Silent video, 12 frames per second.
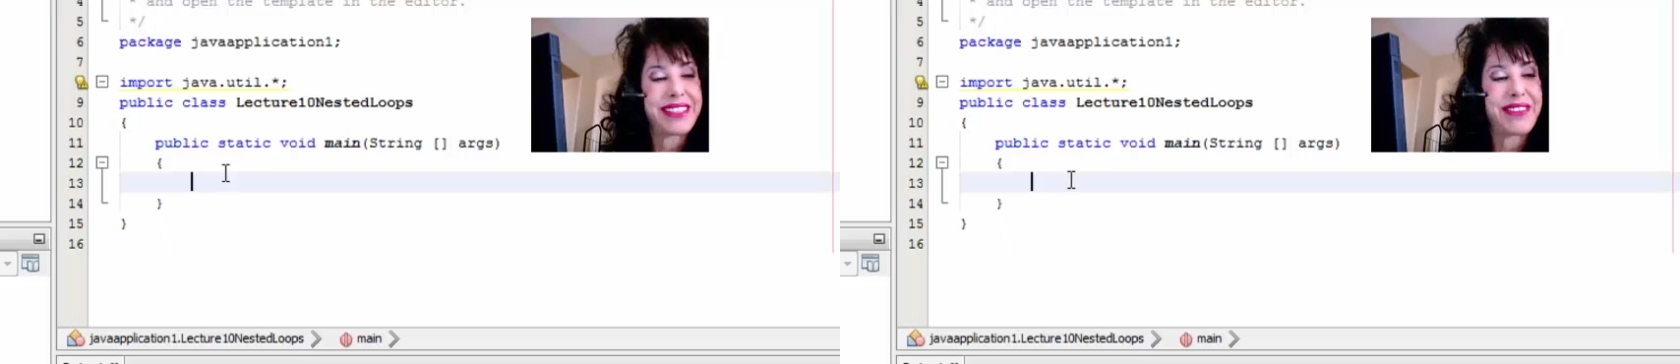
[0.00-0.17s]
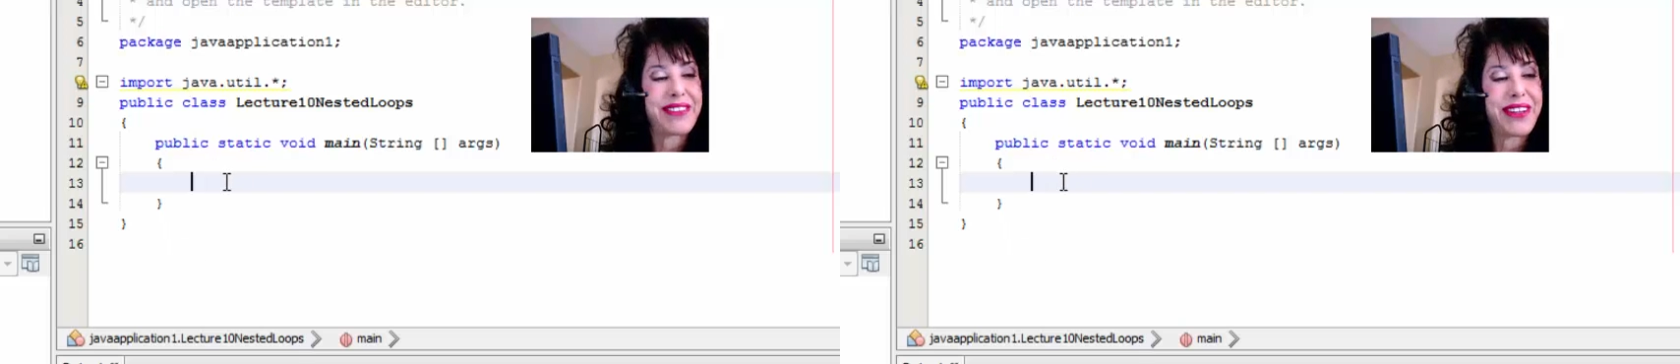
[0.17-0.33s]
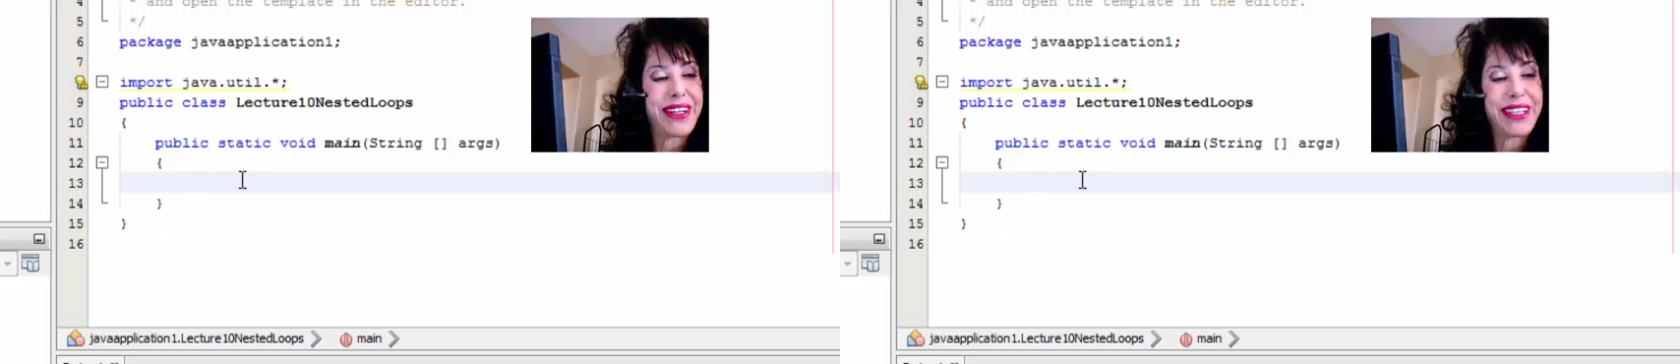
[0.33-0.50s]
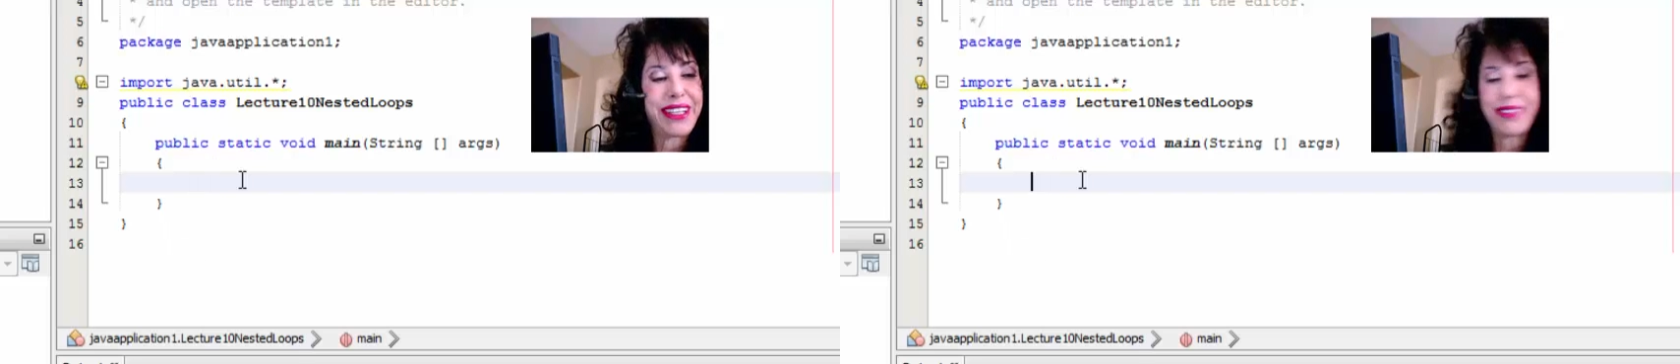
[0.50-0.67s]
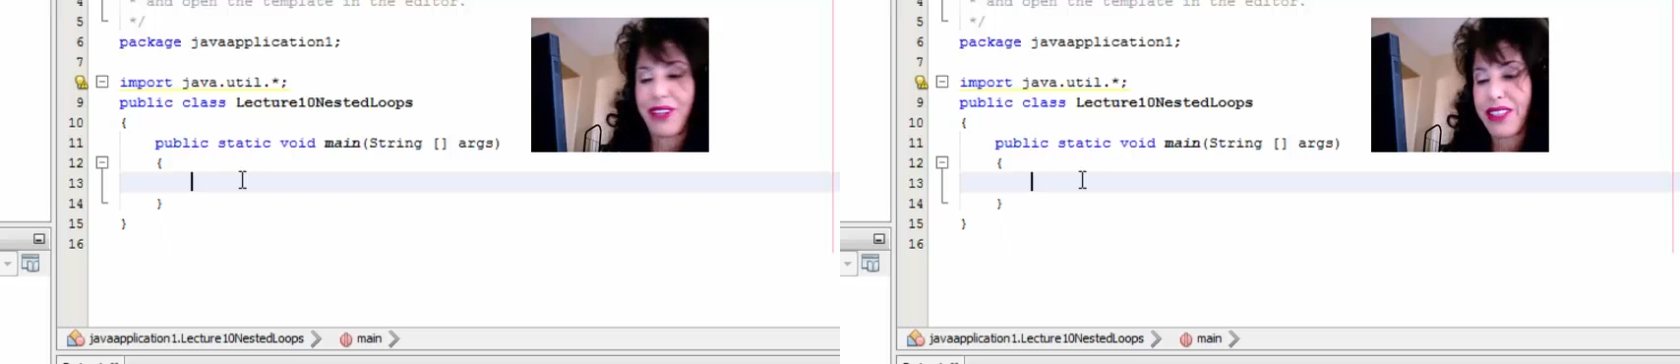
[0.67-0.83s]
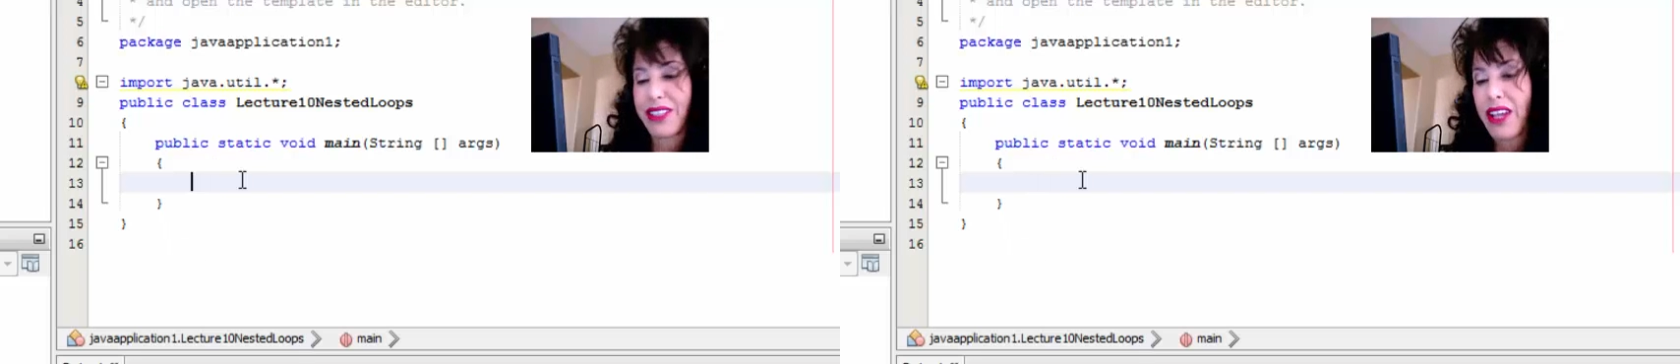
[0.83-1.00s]
It's very nice
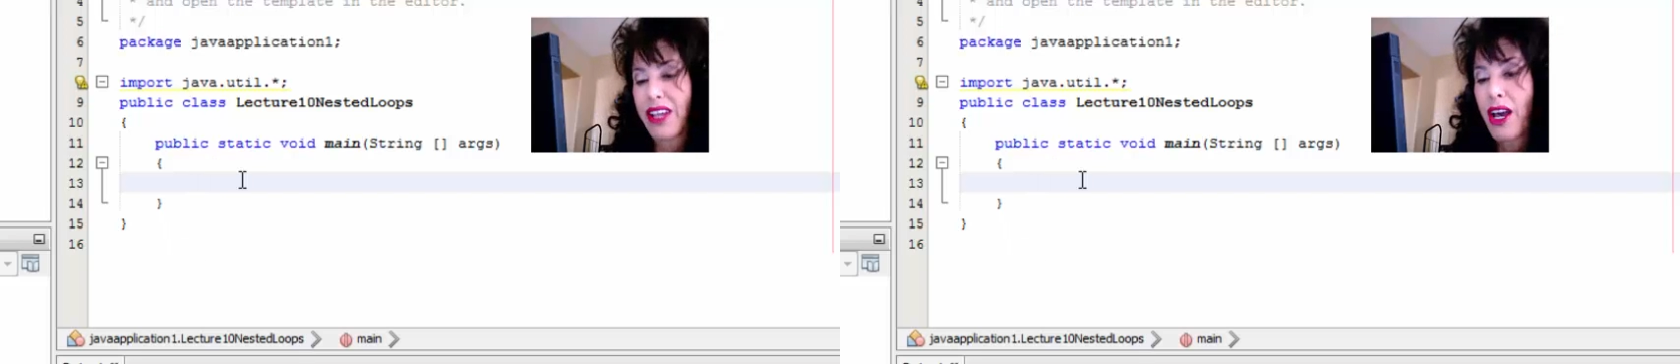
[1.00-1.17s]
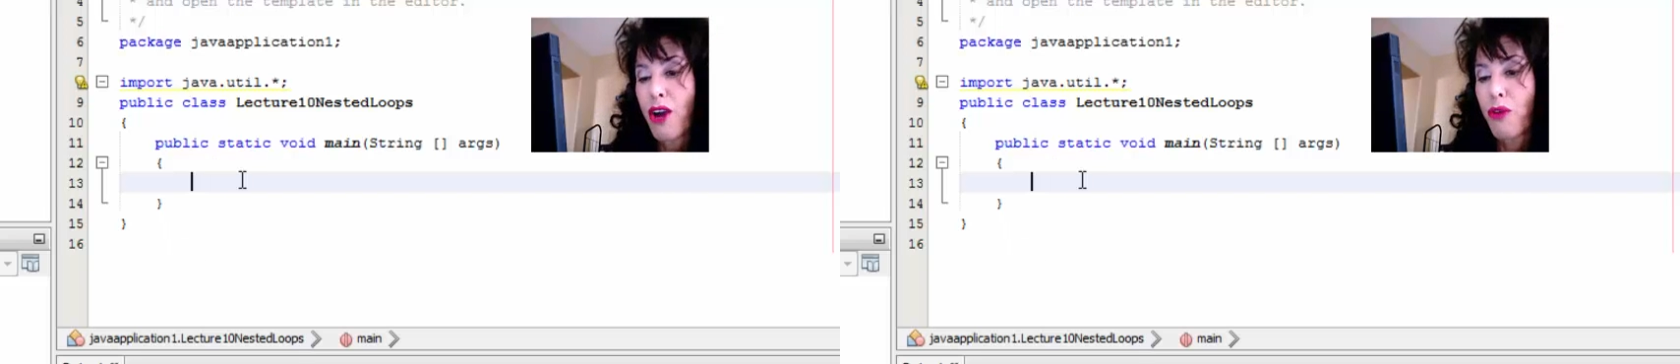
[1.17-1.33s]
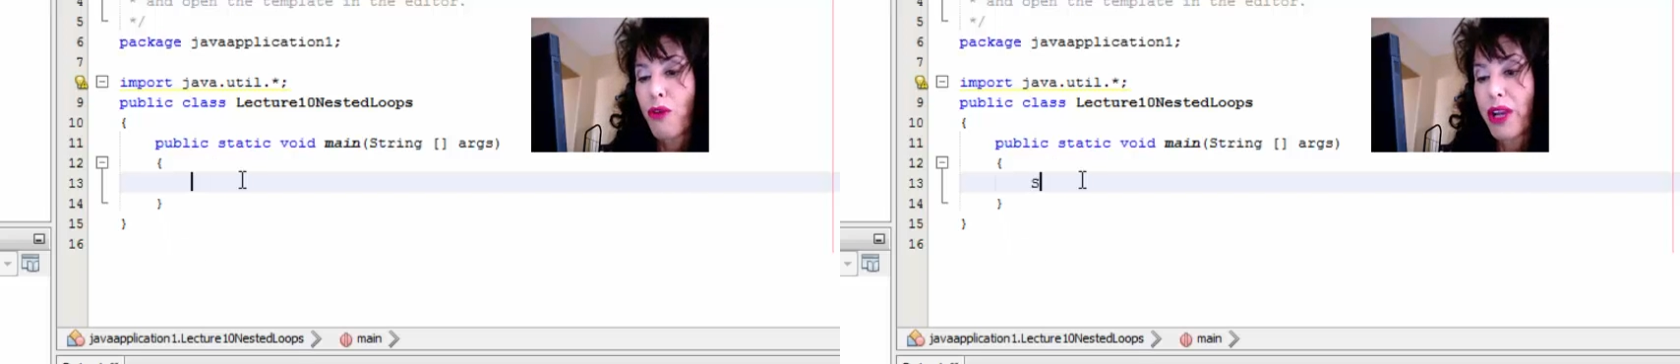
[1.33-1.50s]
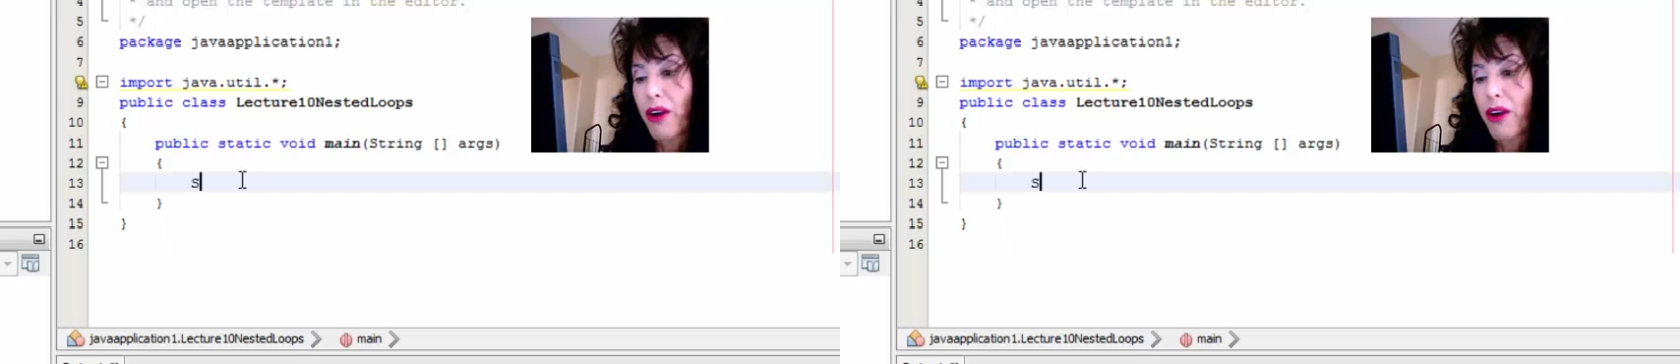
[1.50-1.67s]
for us. We